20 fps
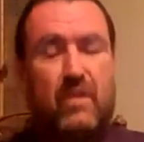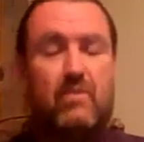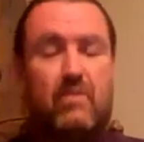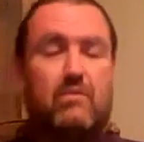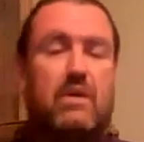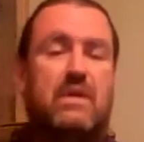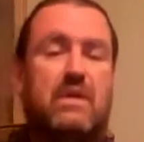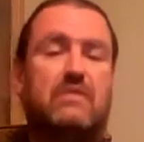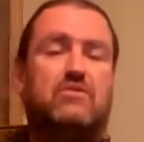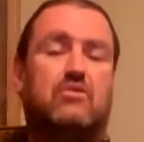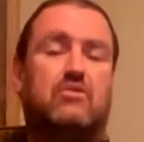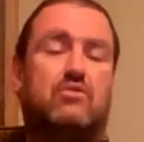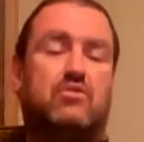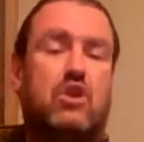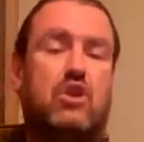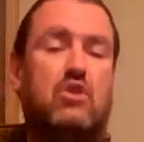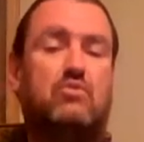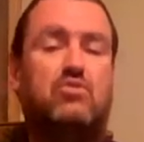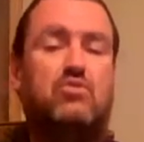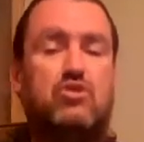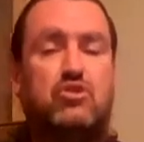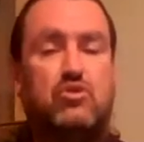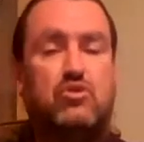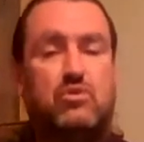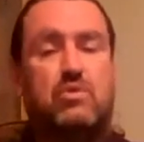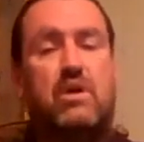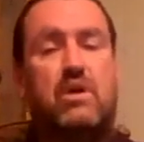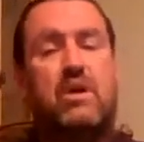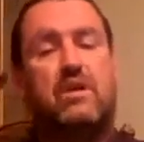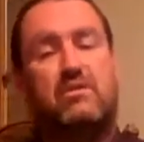Right? So don't
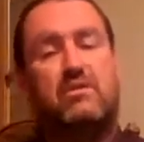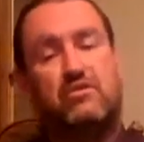you.